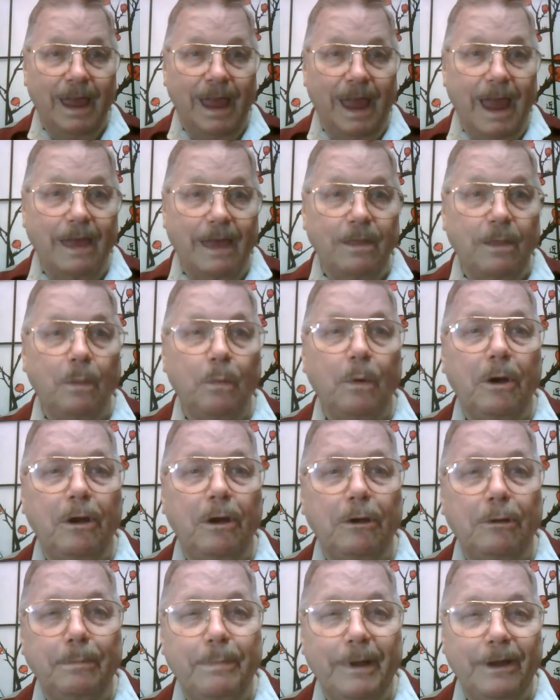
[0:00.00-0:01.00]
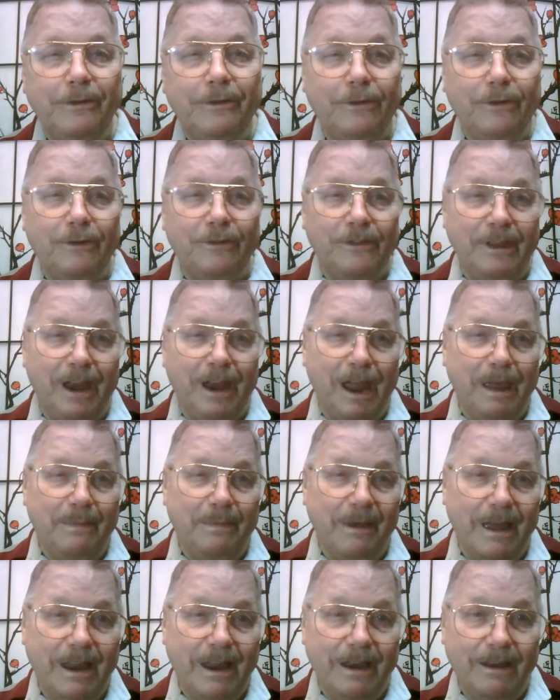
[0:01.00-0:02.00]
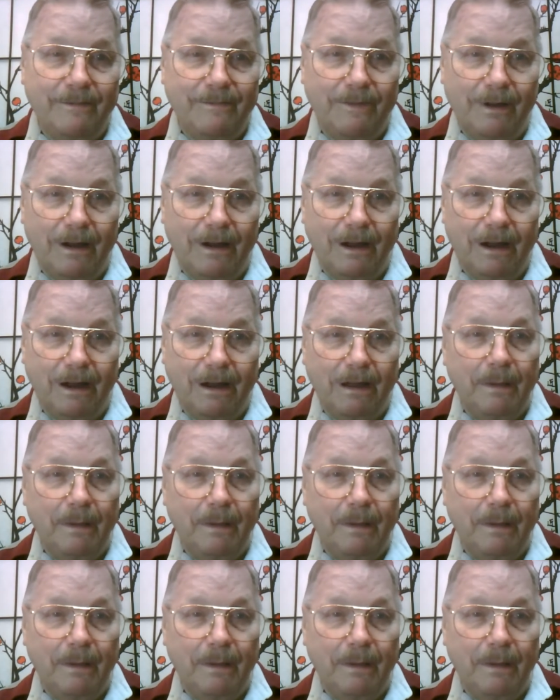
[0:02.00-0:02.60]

and the word pictures that I painted for her